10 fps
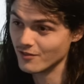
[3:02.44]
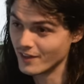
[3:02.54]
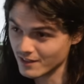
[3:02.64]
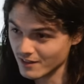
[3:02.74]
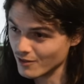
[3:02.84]

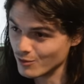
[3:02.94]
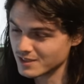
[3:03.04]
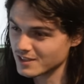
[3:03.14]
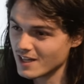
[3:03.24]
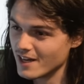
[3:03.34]
that uh, was
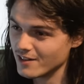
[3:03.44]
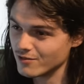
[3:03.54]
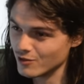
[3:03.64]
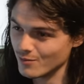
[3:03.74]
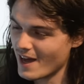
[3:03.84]
designed
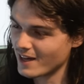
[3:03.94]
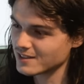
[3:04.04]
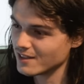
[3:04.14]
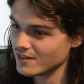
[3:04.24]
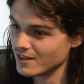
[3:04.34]
for Macs,
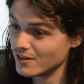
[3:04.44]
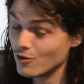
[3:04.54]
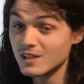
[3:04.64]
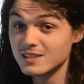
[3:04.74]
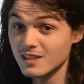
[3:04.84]
I think. You
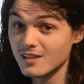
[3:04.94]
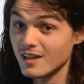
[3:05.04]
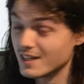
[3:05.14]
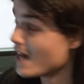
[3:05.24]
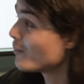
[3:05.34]
can still
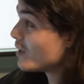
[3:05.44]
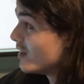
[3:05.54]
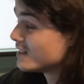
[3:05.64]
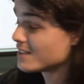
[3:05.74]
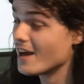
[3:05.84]
adapt
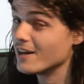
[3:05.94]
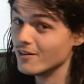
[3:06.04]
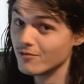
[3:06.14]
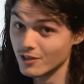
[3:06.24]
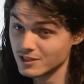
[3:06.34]
this
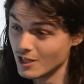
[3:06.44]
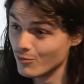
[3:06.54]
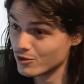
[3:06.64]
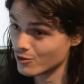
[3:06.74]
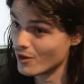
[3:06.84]
scanner, for example, to